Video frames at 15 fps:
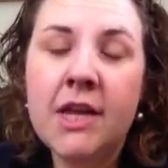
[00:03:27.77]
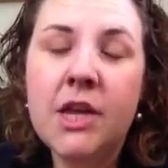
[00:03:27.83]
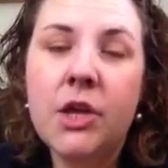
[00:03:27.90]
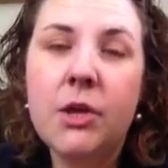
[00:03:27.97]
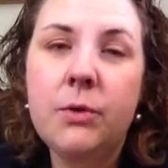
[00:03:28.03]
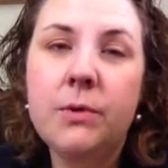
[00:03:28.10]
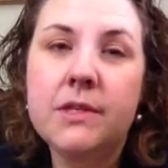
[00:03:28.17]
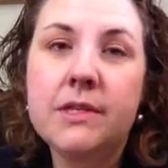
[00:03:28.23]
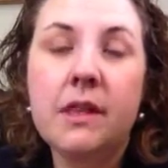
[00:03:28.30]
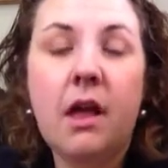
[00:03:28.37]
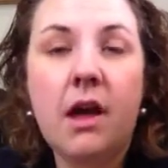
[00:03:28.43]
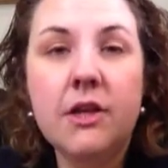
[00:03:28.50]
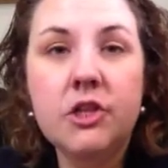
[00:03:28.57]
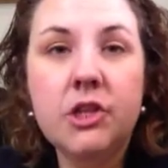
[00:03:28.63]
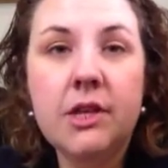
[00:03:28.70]
who is
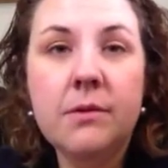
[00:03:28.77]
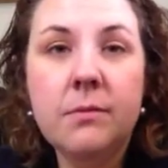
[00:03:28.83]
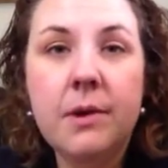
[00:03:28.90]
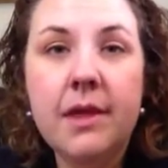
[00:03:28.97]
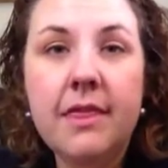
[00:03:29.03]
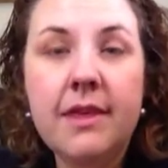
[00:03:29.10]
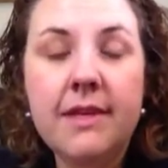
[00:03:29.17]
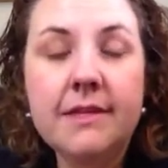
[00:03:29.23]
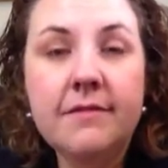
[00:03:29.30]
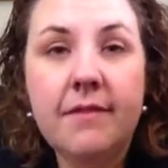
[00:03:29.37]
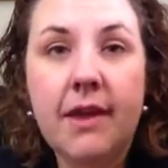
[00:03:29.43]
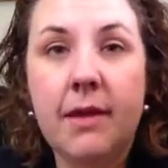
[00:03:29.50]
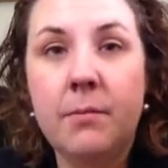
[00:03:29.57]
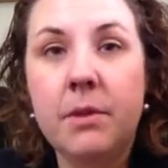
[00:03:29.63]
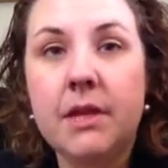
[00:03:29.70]
lodging with his
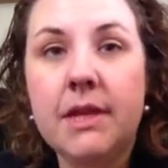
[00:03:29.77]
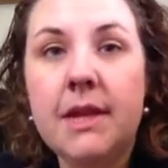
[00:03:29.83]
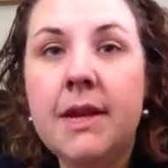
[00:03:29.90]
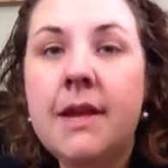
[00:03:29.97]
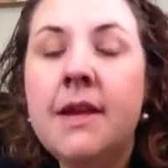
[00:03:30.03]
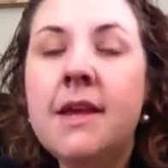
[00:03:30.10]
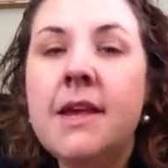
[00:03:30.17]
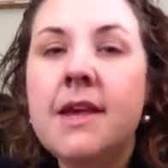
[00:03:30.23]
family